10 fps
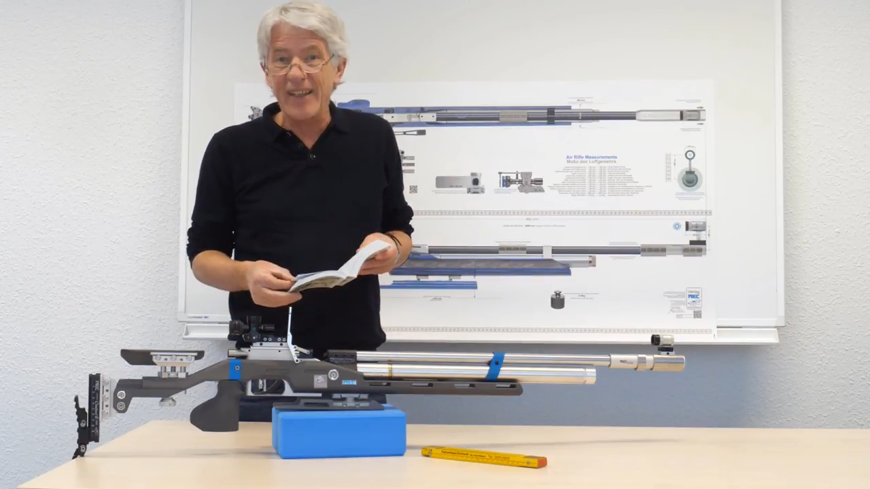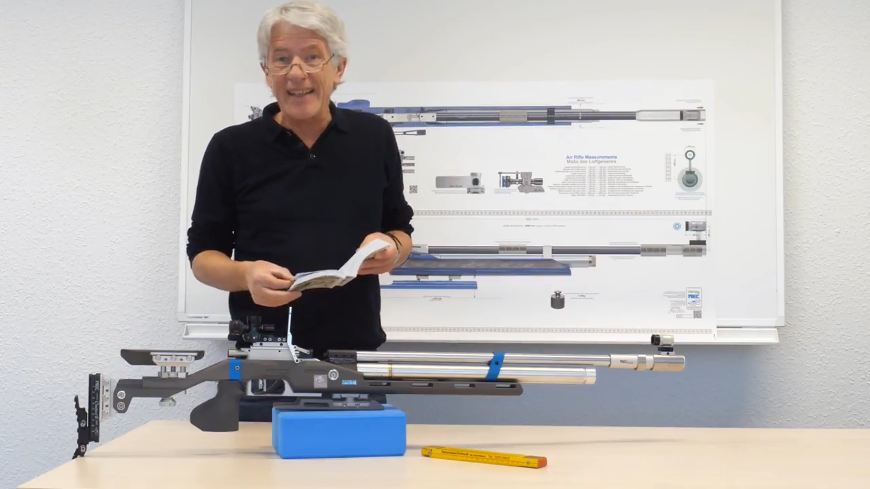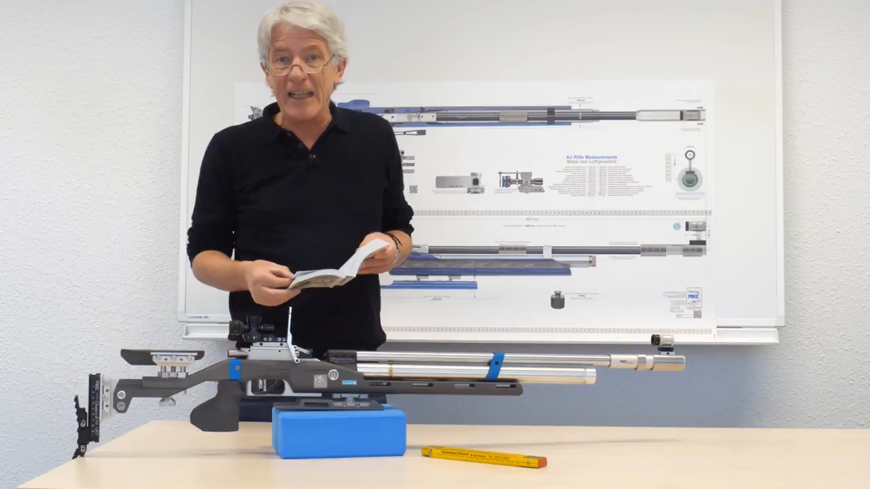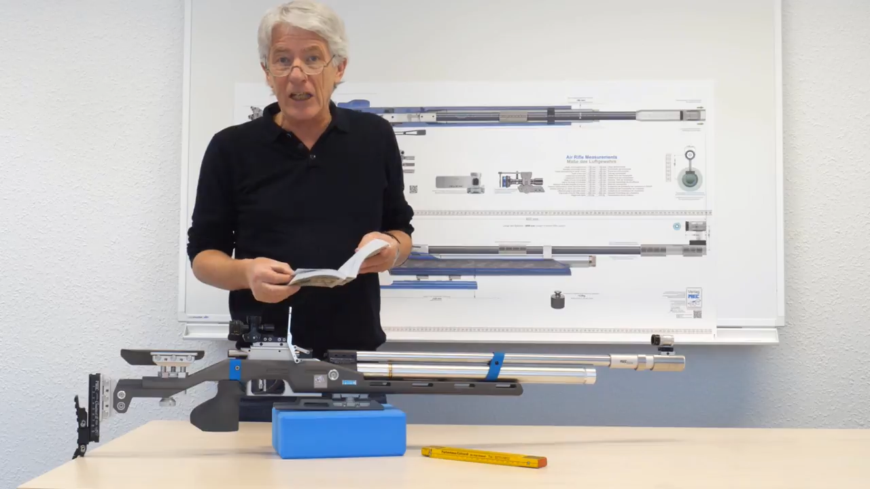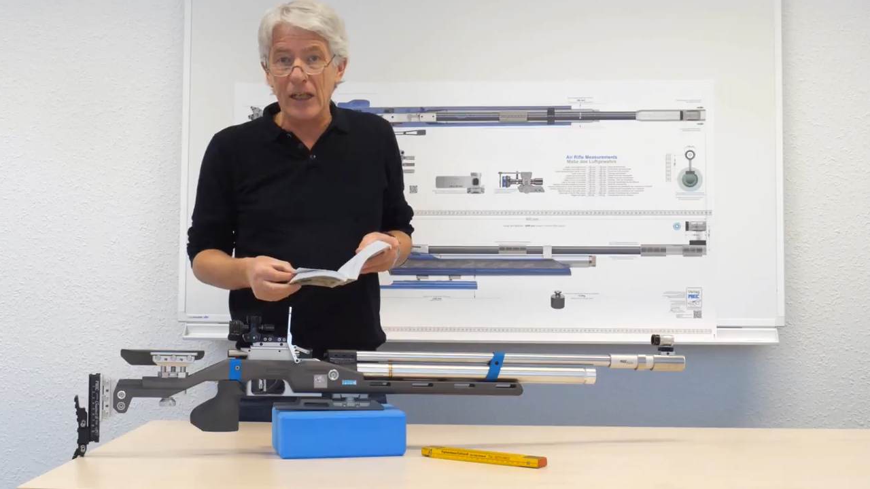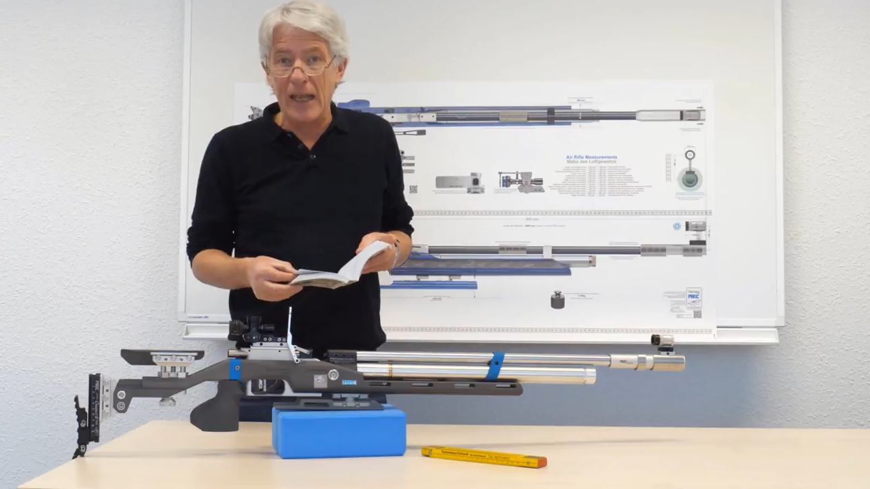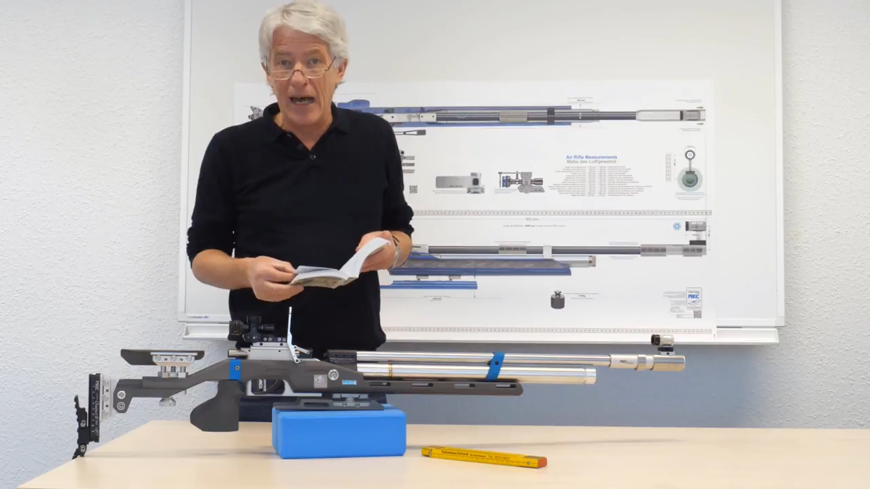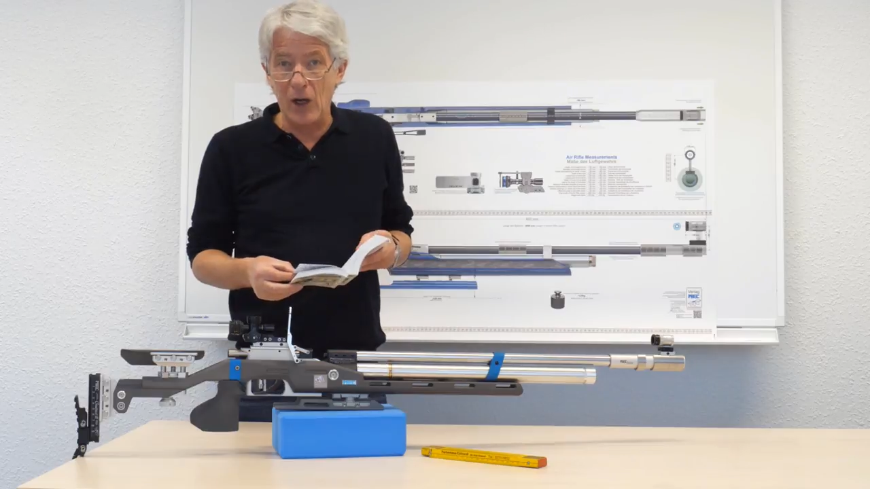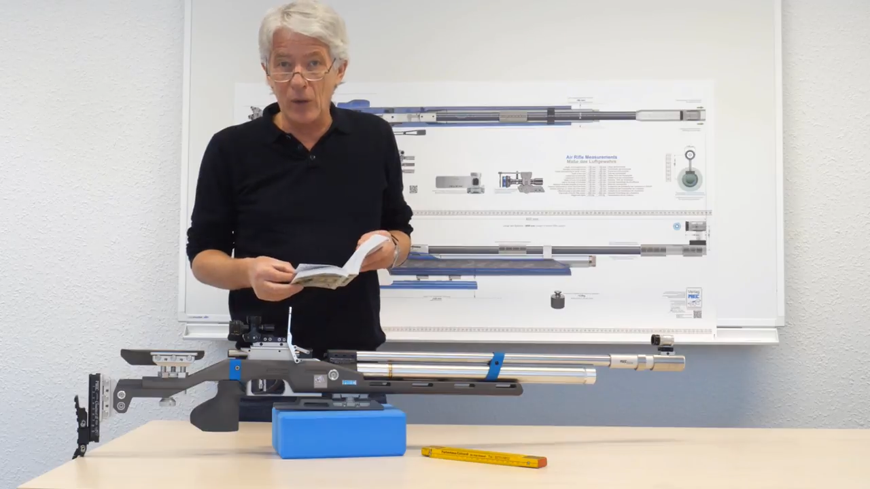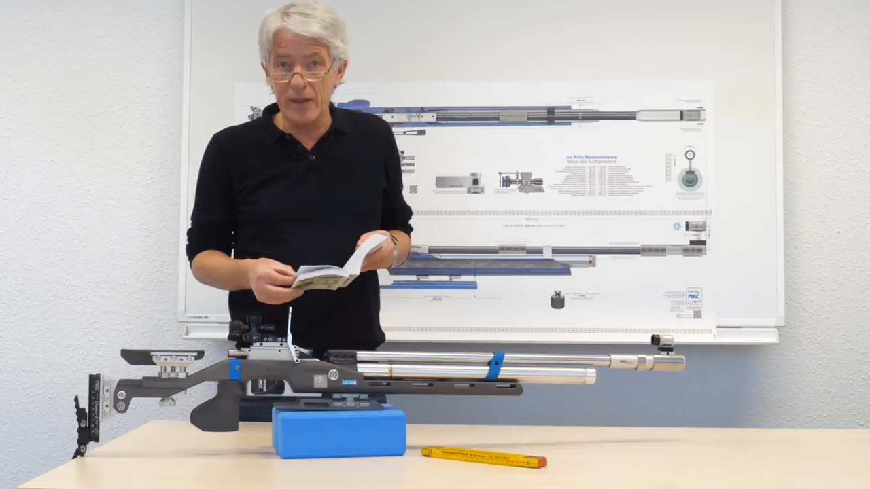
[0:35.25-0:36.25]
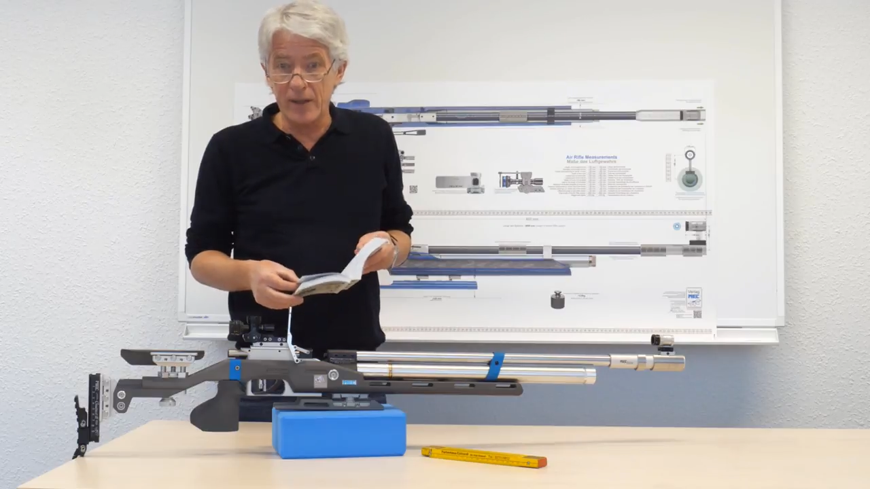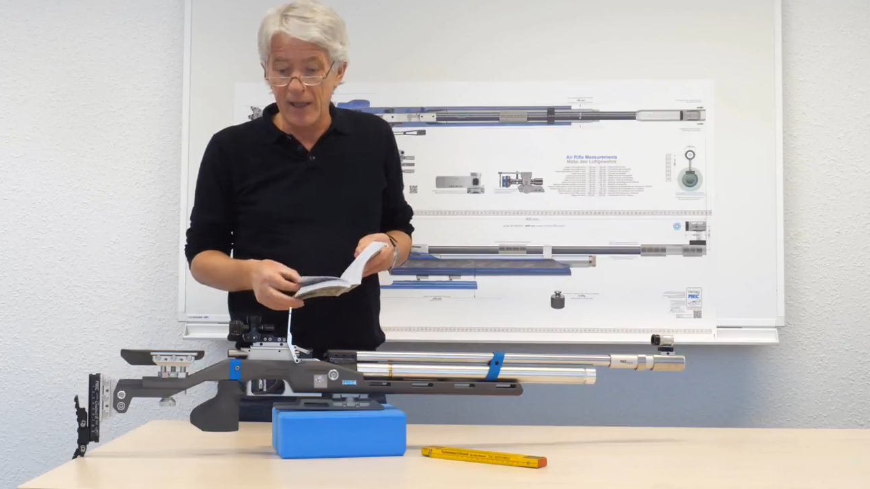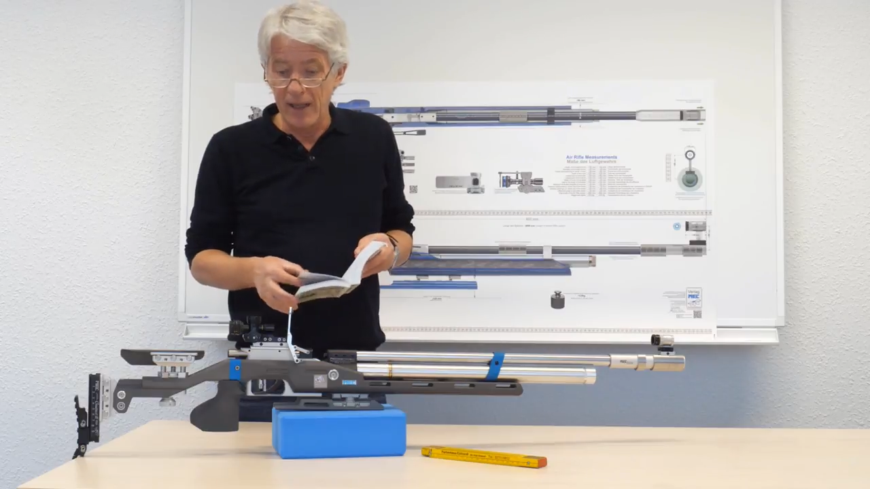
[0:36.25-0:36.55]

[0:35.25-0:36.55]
the allowed